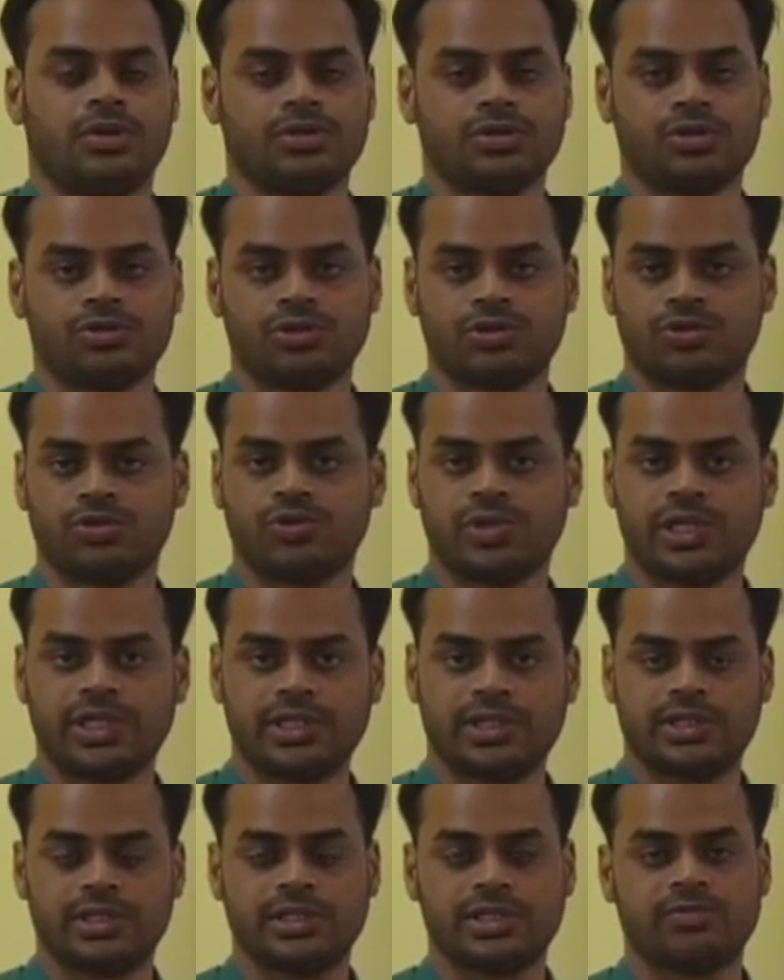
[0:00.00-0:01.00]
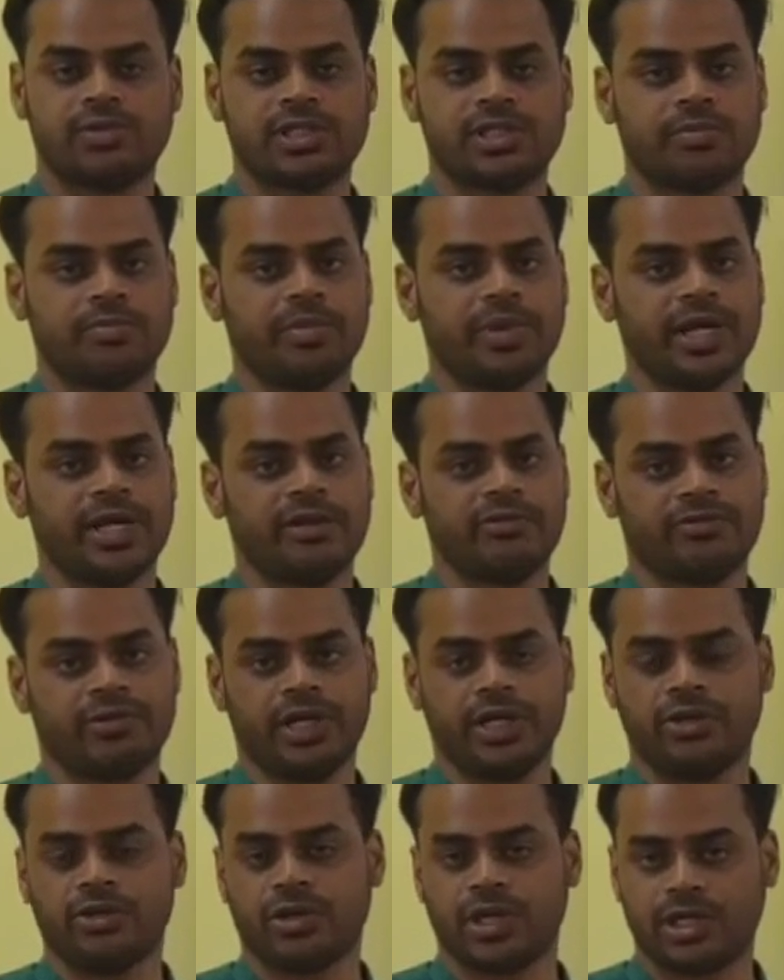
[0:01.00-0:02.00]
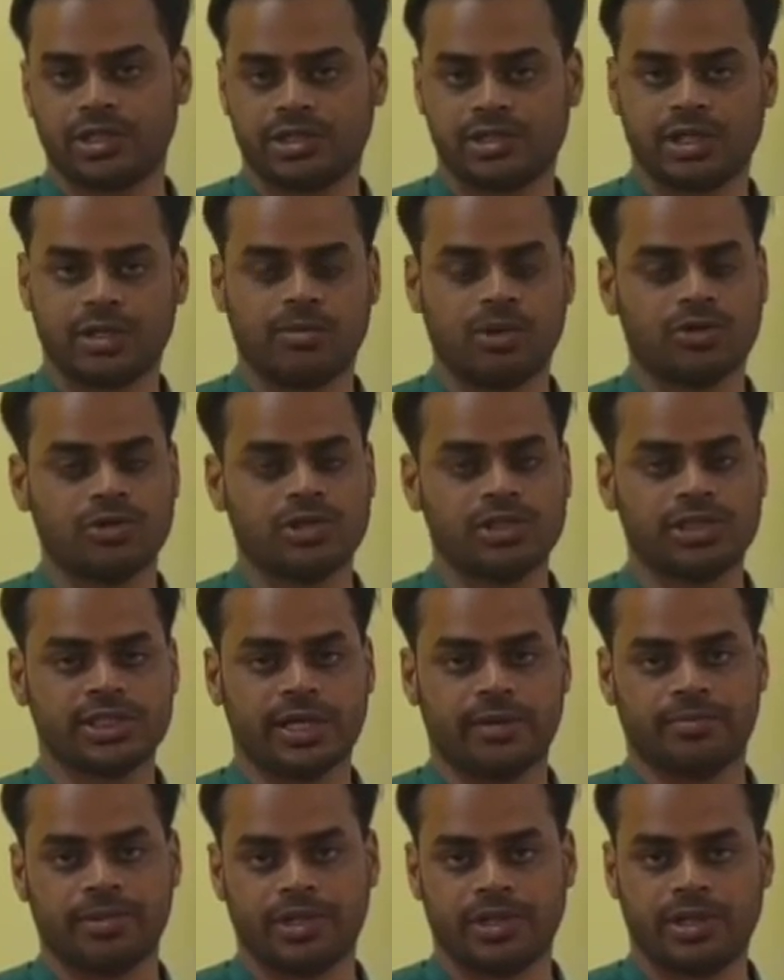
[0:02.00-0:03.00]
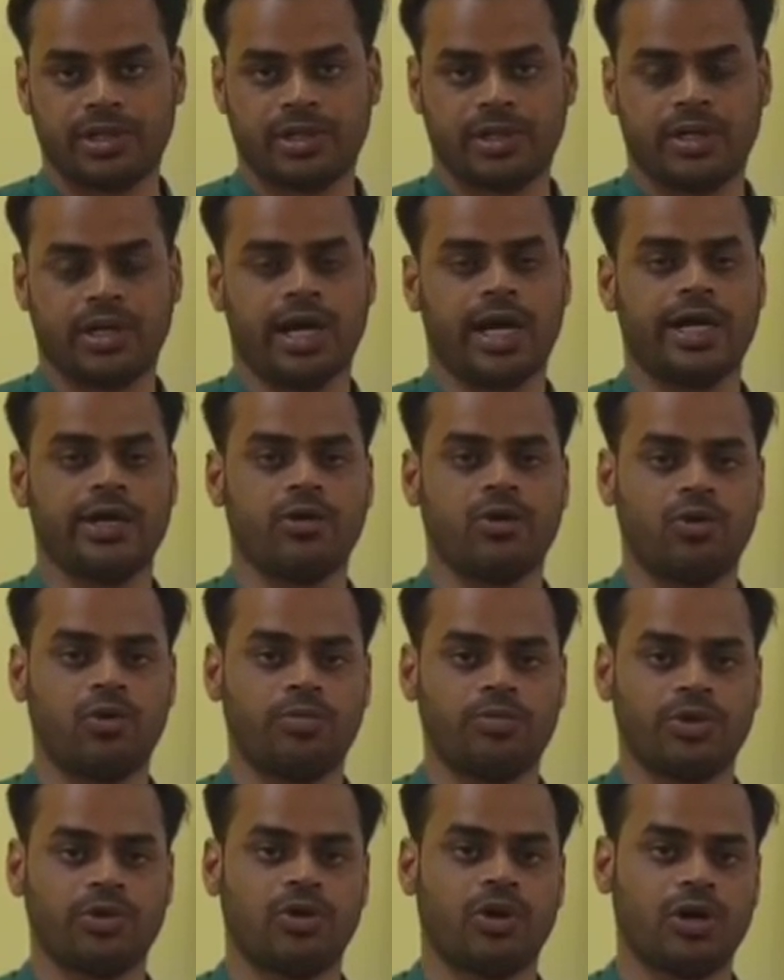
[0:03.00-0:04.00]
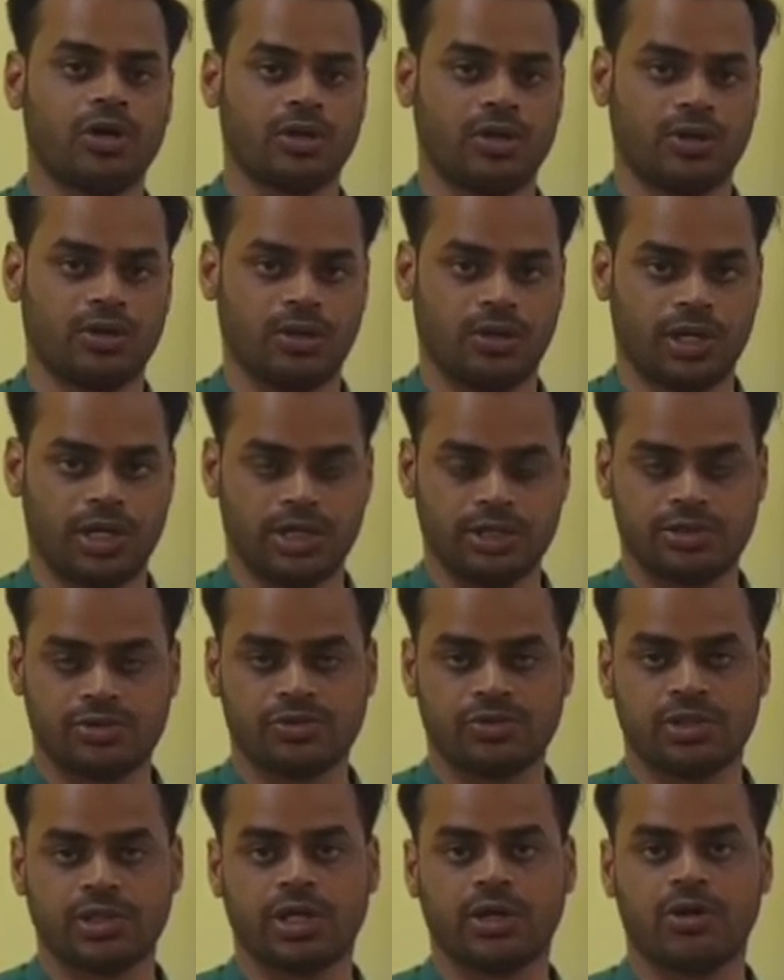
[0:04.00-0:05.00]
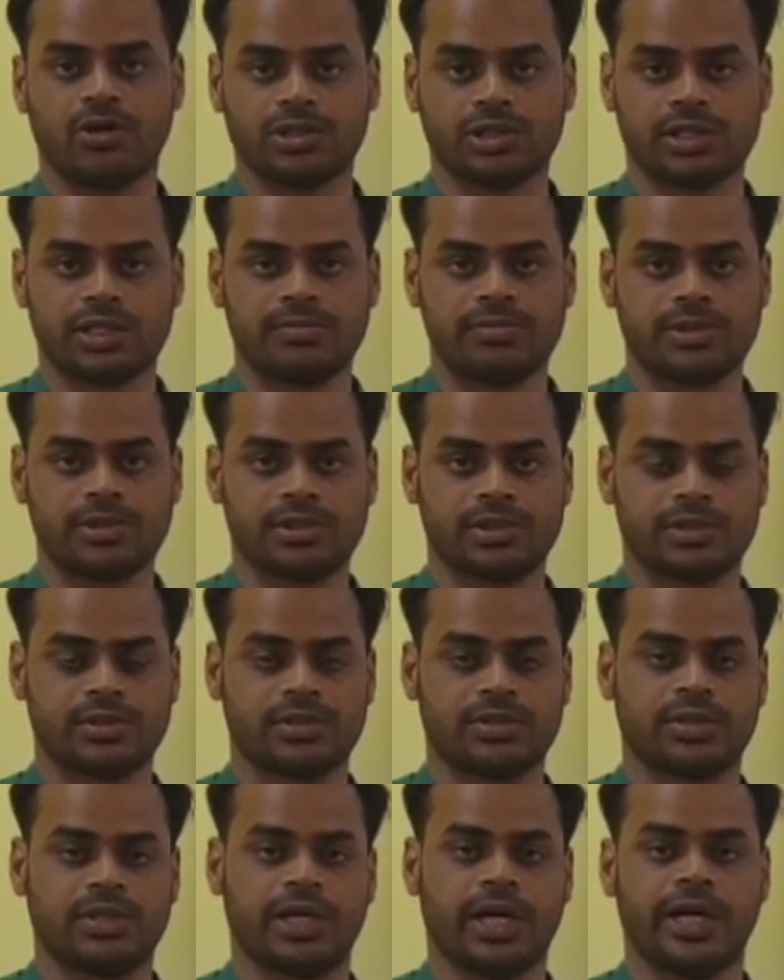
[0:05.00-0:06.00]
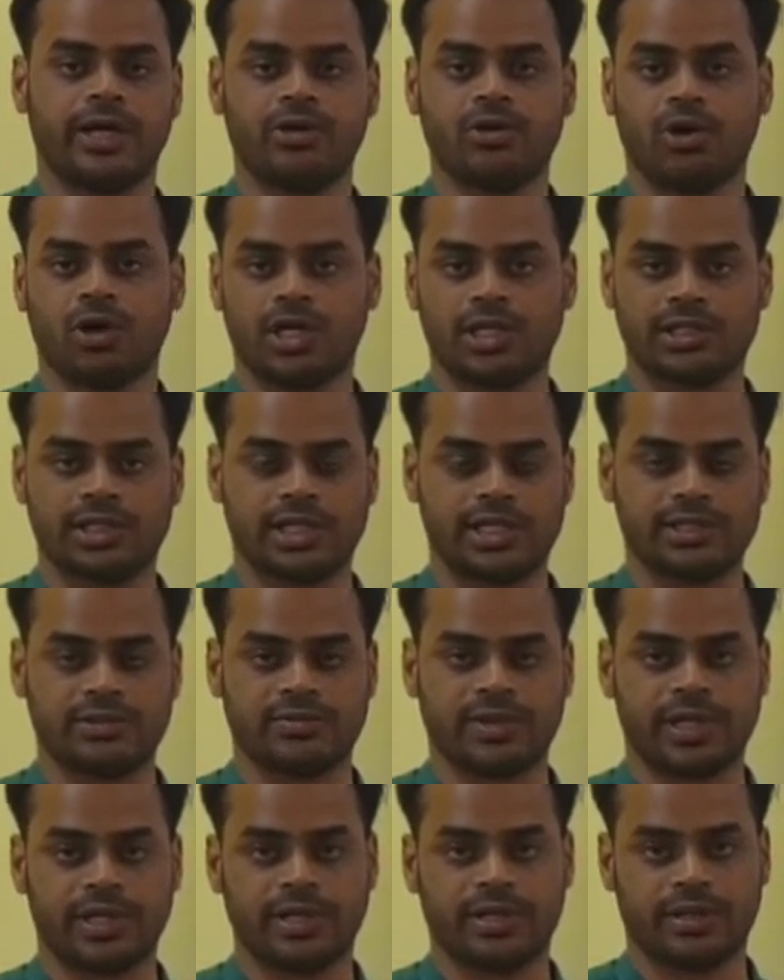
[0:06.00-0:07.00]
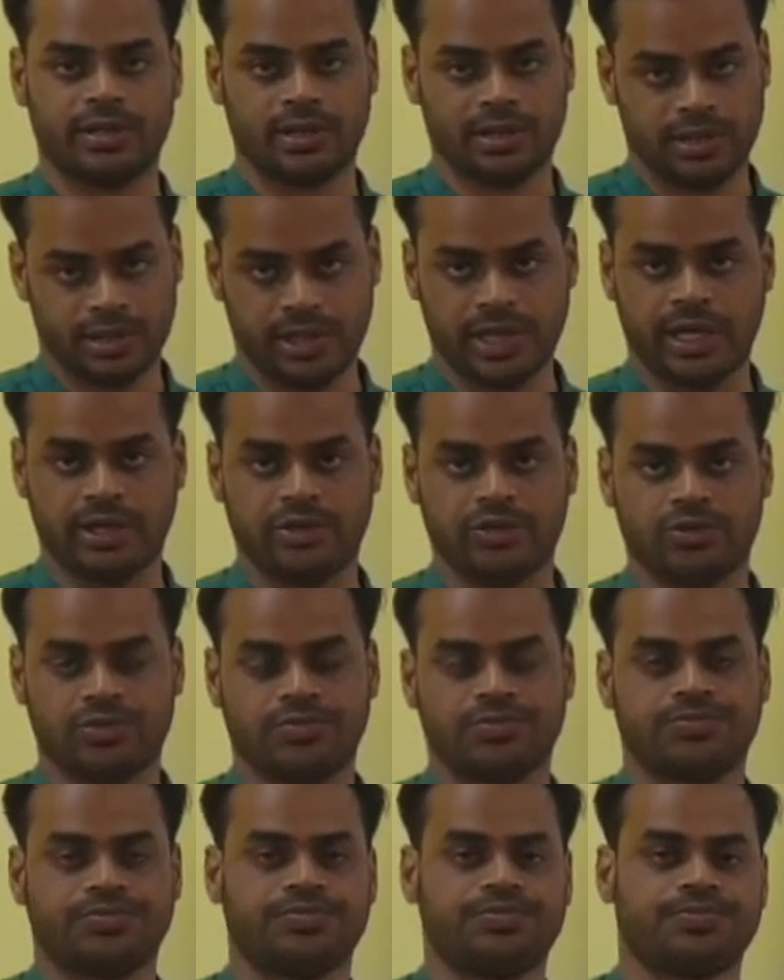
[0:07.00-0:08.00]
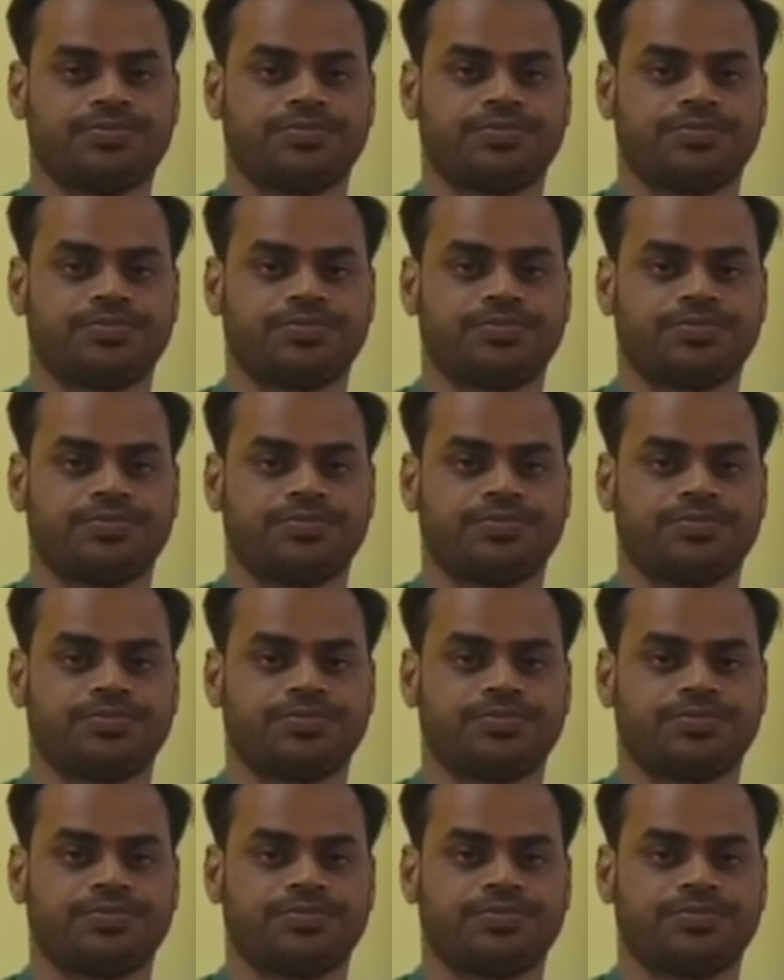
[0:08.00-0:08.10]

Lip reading: So students, this was a brief introduction about the chapter. I hope you all understood the concepts and you all are satisfied. Thank you.